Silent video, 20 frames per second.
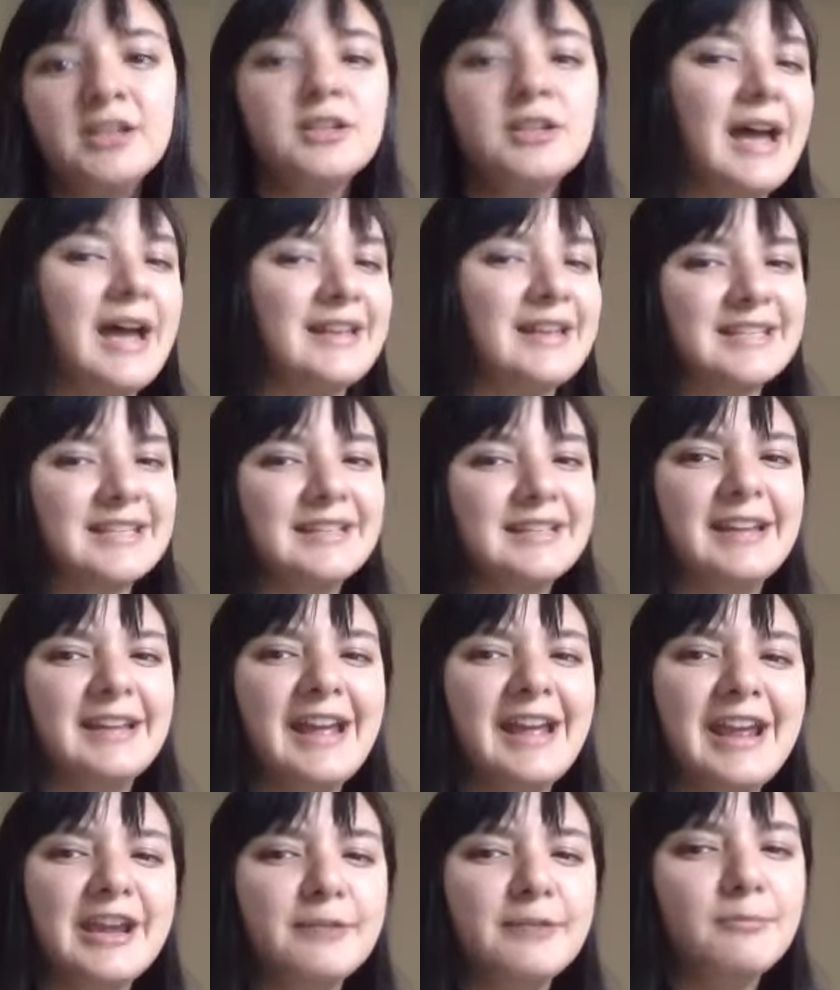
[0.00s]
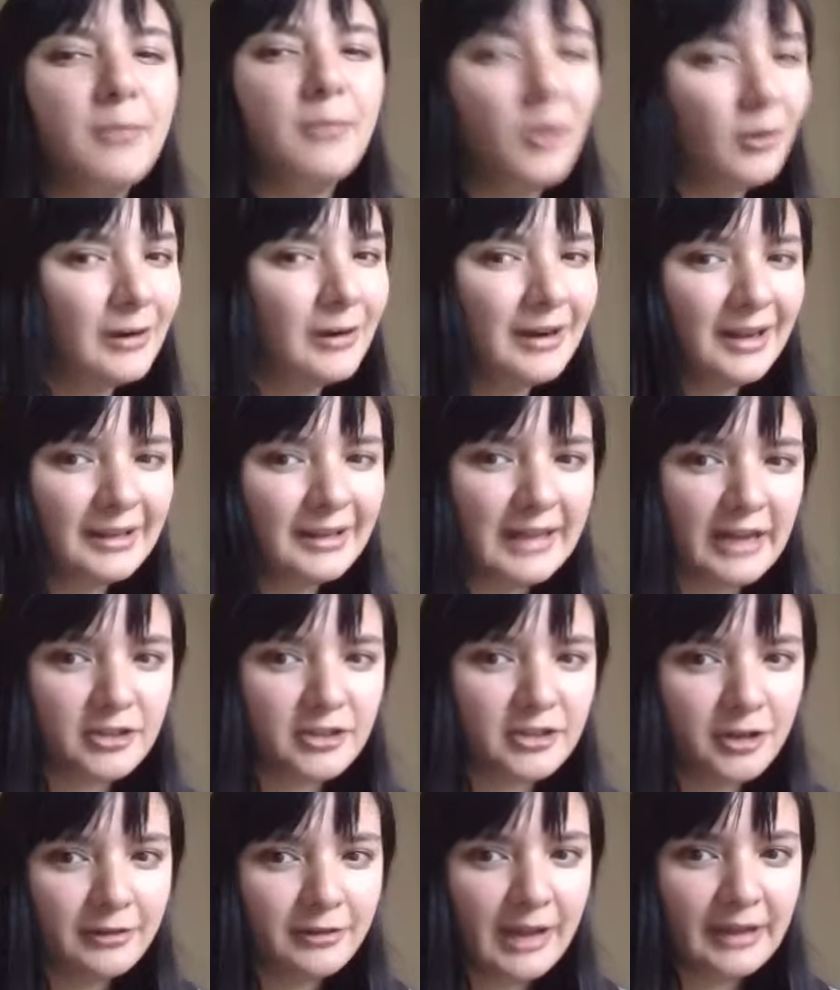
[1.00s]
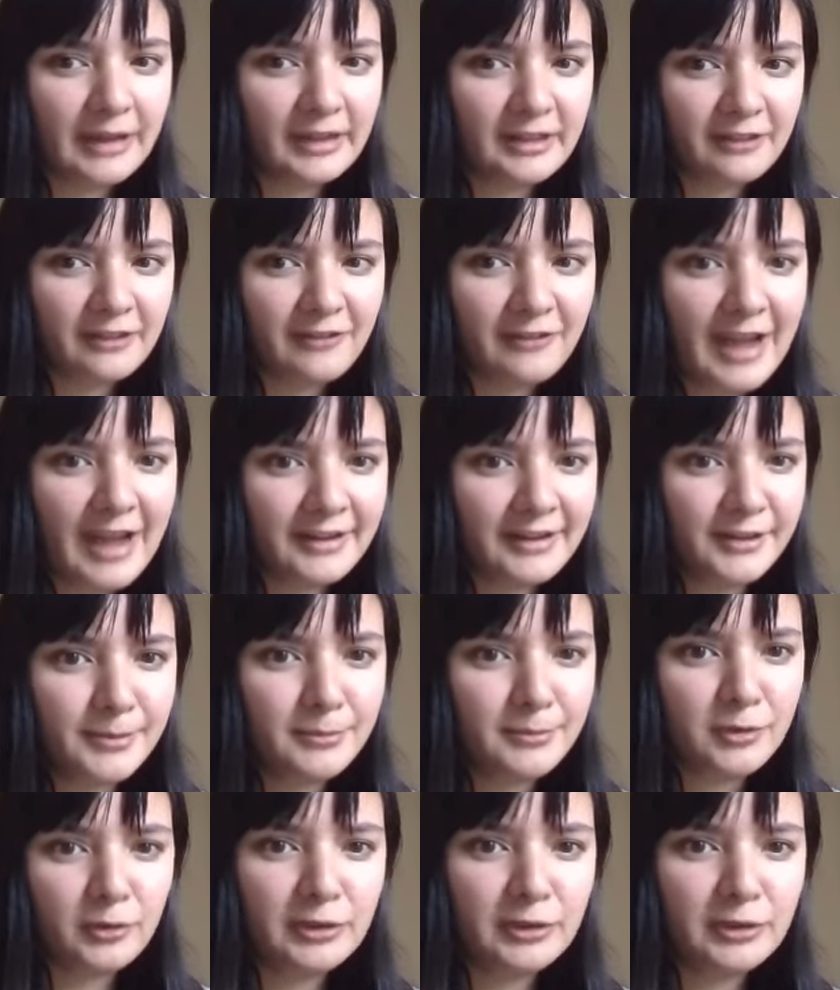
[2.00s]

as in a more electronegative atom